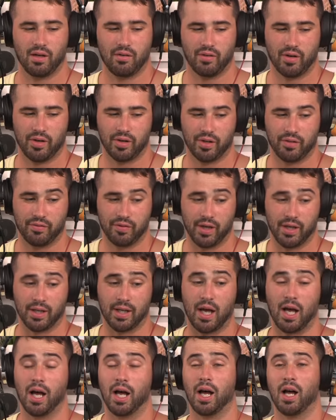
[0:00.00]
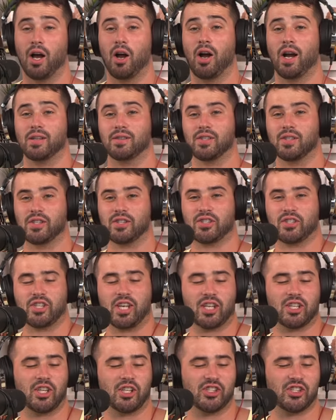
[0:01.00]
Very good, Frank. Uh, all right, let's
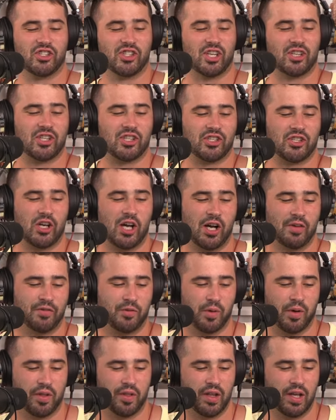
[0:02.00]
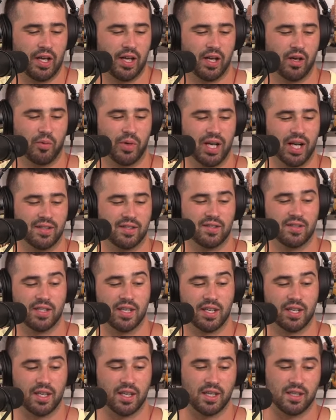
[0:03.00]
get let's set this off with uh, we got
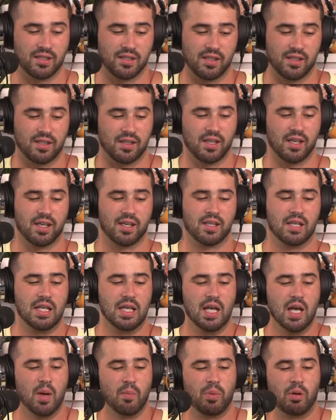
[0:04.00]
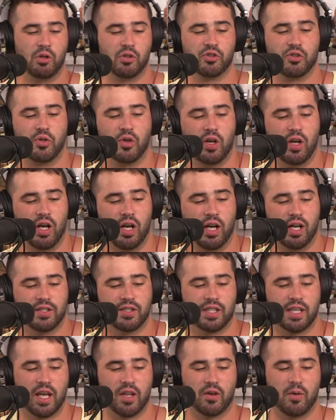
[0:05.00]
SeatGeek. SeatGeek pulls uh,
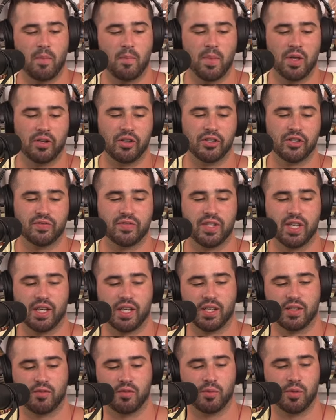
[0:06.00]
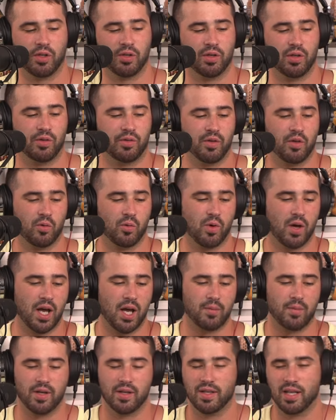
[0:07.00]
together millions of tickets from all over the
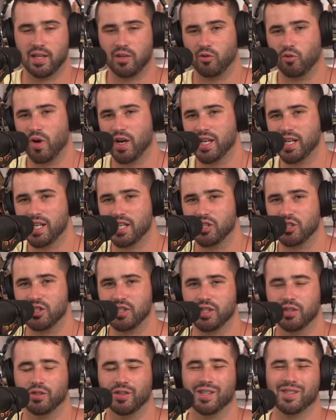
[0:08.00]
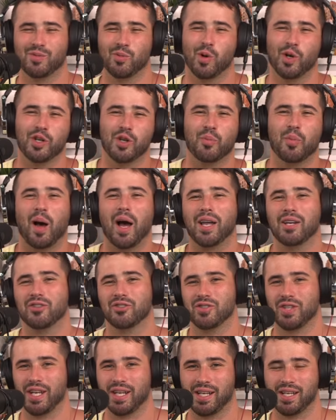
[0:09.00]
web, and then they rate each deal. It's where you buy your
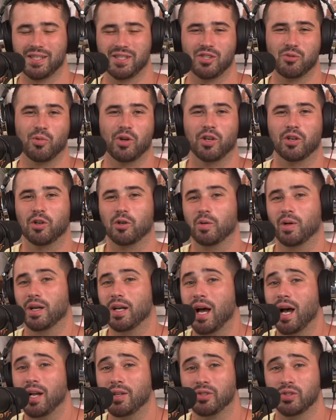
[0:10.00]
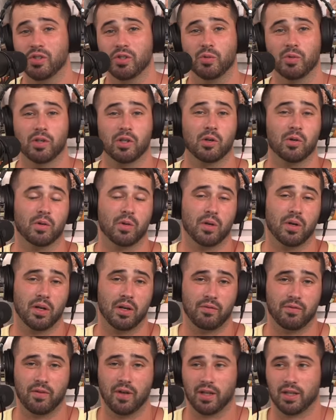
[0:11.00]
tickets. You want to go to a concert, you want to go to
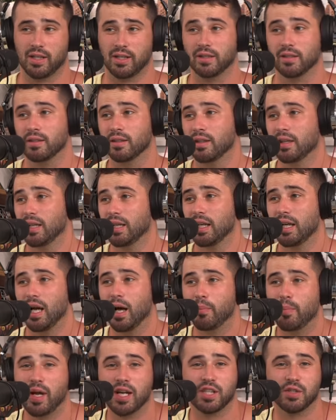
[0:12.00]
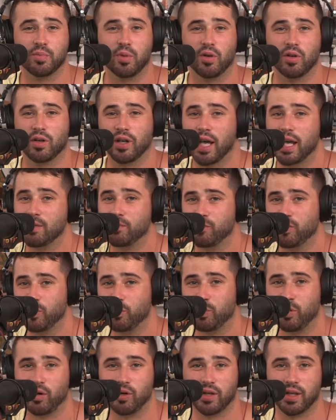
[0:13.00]
a fucking a baseball game,
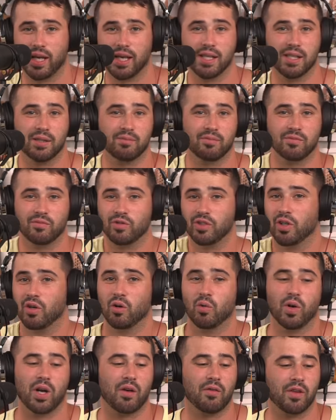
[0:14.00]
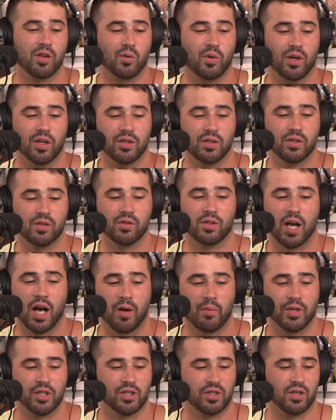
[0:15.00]
football game, you know, whatever you want to do,
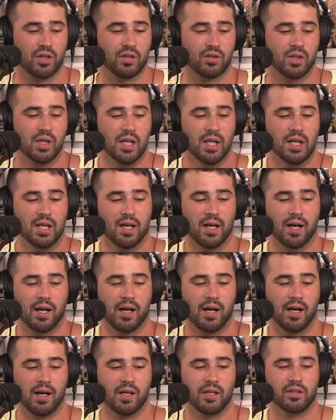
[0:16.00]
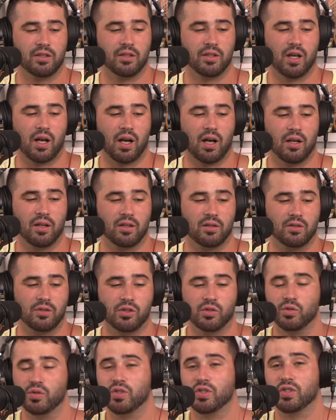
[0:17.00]
comedy show. Uh,
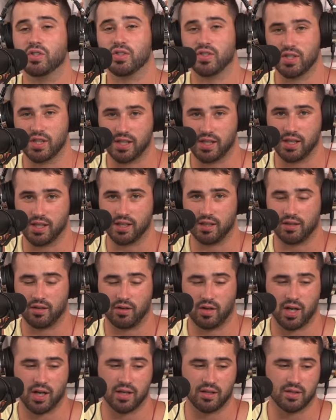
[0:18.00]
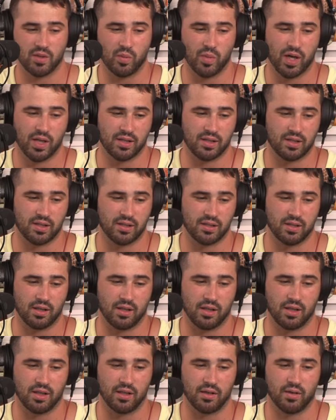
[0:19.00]
use SeatGeek. Okay, it is the best.
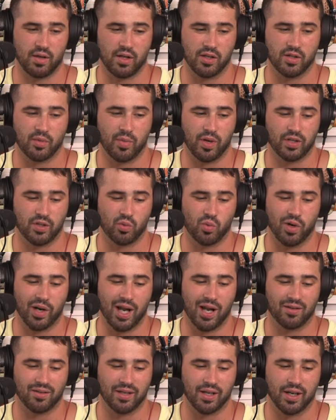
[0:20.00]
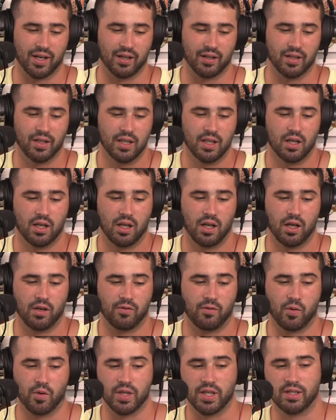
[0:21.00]
Uh, it's the best one out there uh,
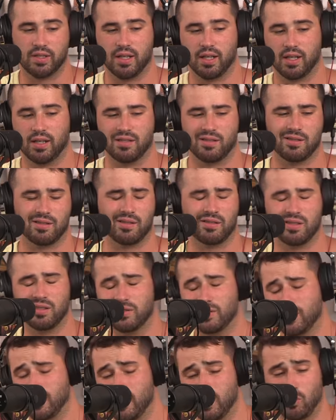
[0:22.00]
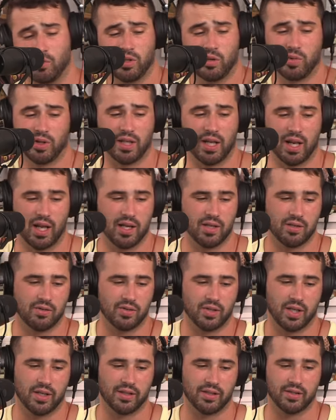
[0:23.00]
for these tickets. It's uh, it's the only one that I
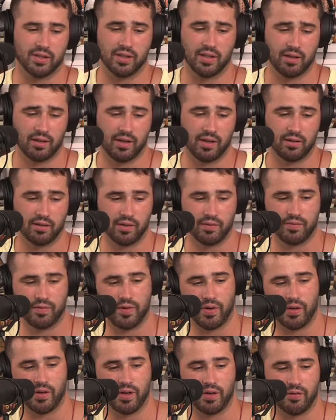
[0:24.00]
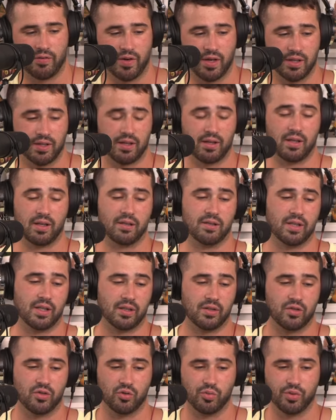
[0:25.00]
use. Honestly, I, I love their interface. I think it's
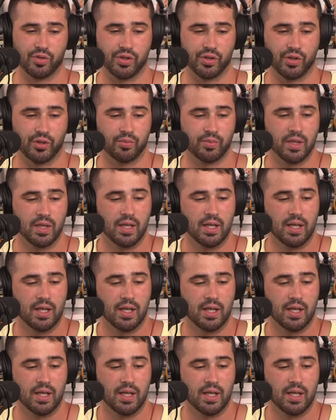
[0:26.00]
like super dope.